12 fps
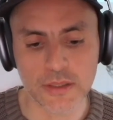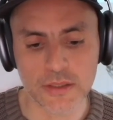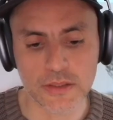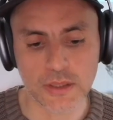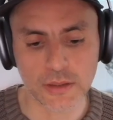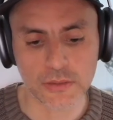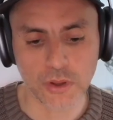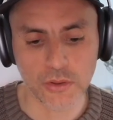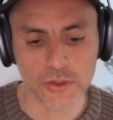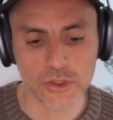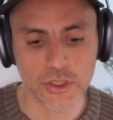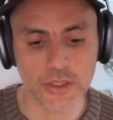this
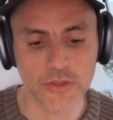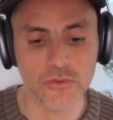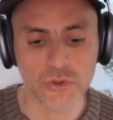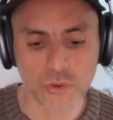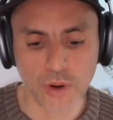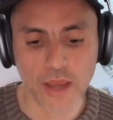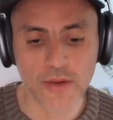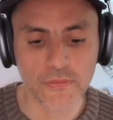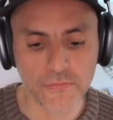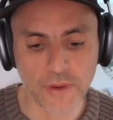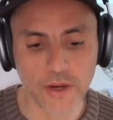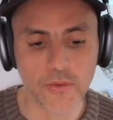technology to try to
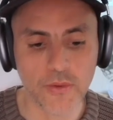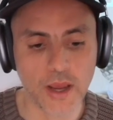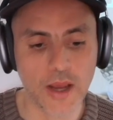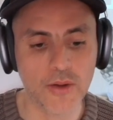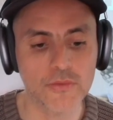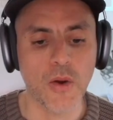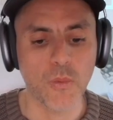figure out